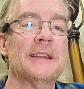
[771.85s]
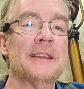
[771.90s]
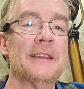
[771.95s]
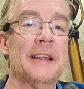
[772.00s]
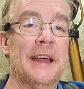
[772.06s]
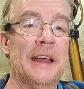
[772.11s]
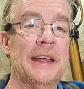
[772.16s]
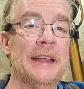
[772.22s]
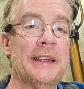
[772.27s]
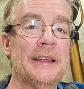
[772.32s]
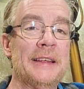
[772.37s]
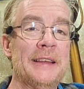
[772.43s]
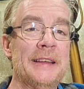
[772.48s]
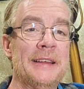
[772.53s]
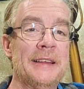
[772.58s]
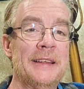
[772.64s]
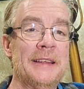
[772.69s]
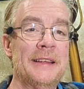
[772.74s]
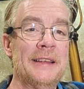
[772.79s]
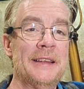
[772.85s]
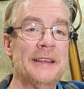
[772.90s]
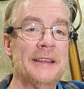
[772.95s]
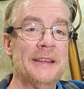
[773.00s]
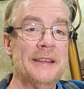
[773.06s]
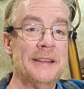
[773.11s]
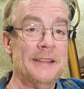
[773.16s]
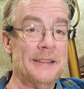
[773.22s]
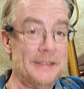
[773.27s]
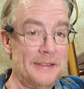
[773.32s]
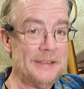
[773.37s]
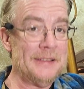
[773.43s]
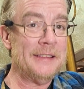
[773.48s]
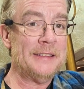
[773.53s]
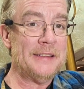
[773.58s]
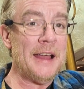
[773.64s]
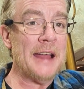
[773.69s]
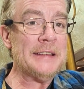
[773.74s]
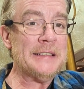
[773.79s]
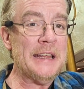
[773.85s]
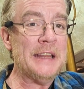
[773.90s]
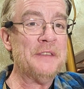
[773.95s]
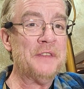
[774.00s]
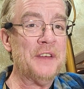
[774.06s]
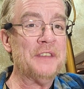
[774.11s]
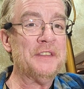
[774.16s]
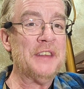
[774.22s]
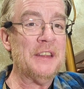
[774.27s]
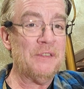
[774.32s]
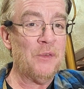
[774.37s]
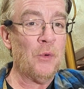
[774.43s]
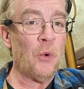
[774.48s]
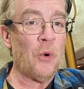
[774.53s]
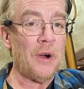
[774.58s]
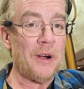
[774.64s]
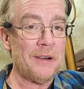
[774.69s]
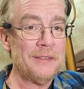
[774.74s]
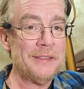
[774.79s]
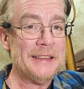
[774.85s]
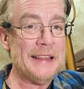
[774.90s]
Like 1954,